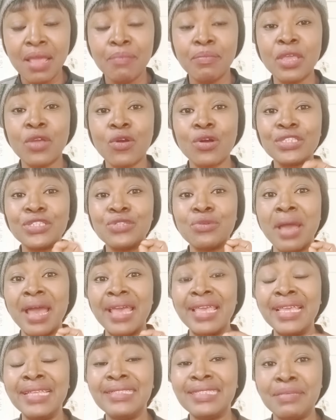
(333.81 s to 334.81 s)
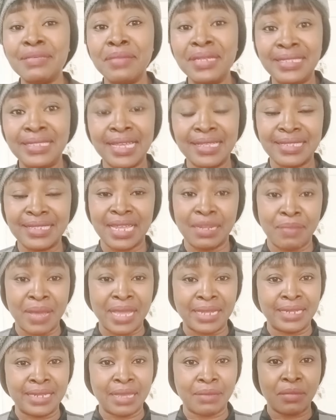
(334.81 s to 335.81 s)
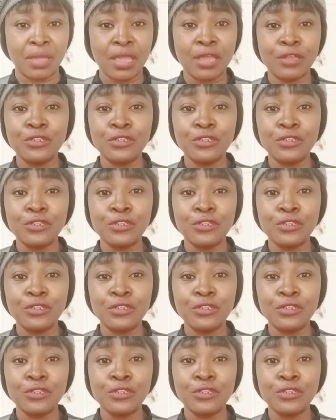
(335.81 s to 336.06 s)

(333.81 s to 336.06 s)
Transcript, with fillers: because you are intimidated by them.